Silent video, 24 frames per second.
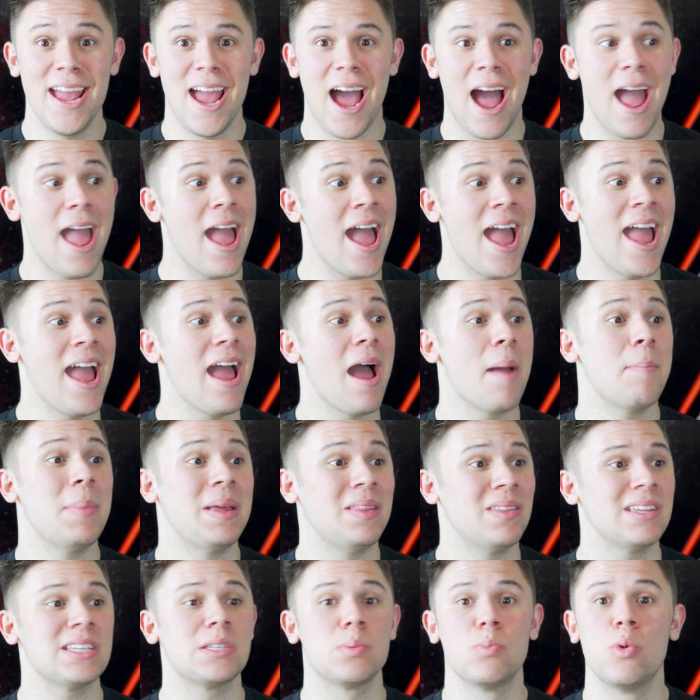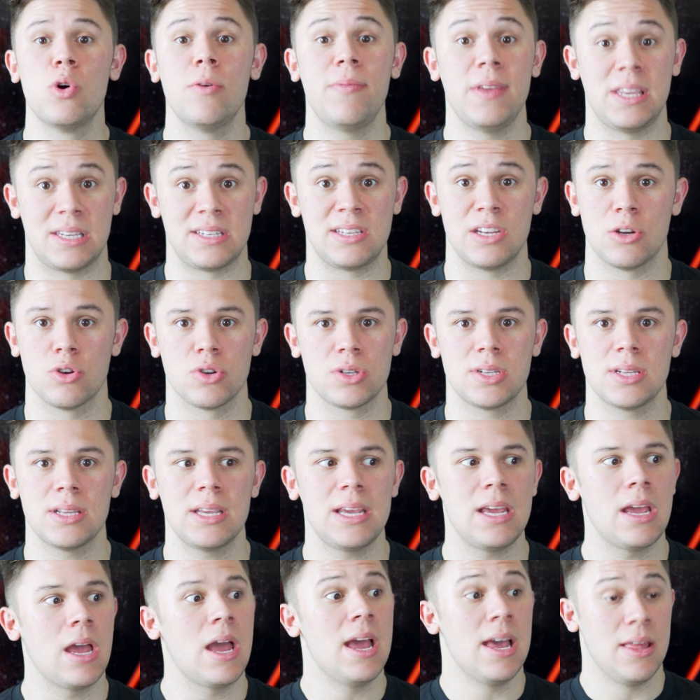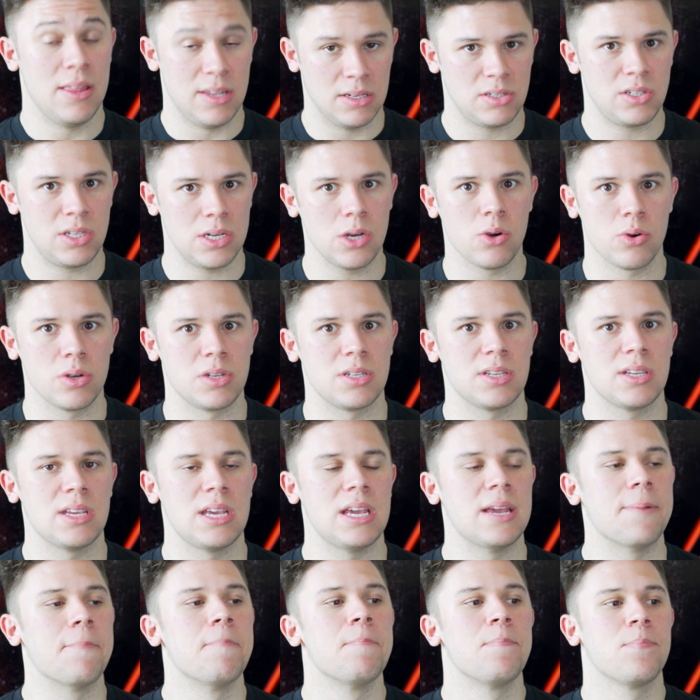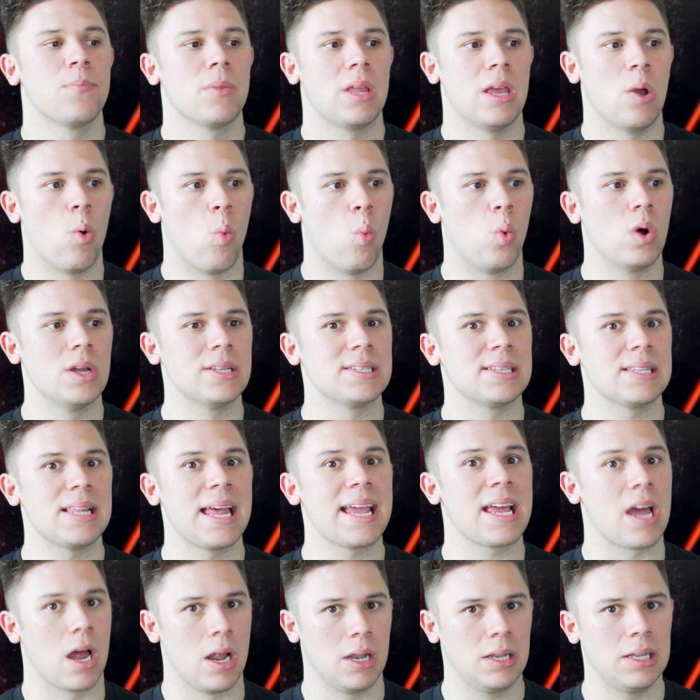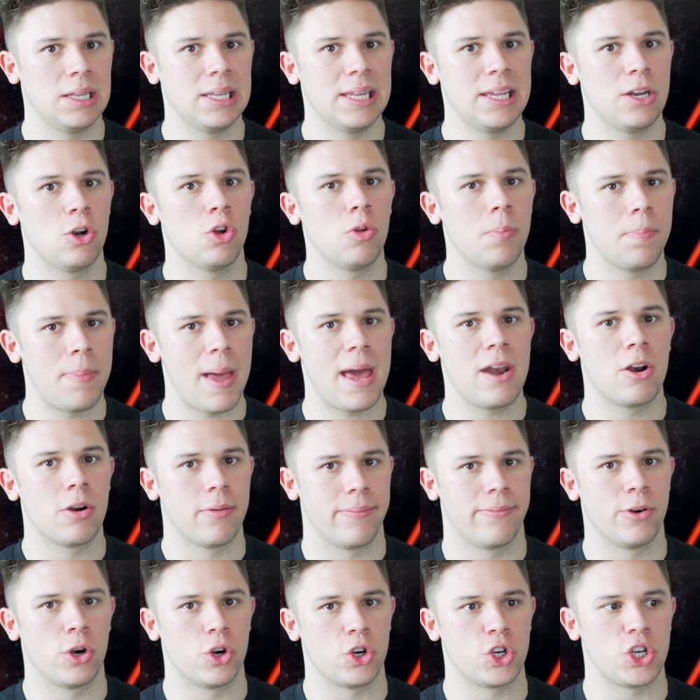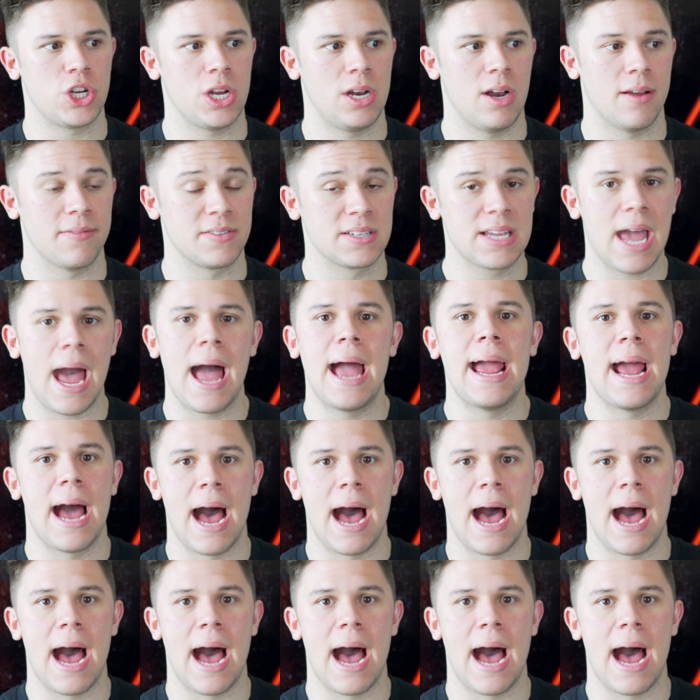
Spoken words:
I mean, this movie seriously was like a little better version of Sky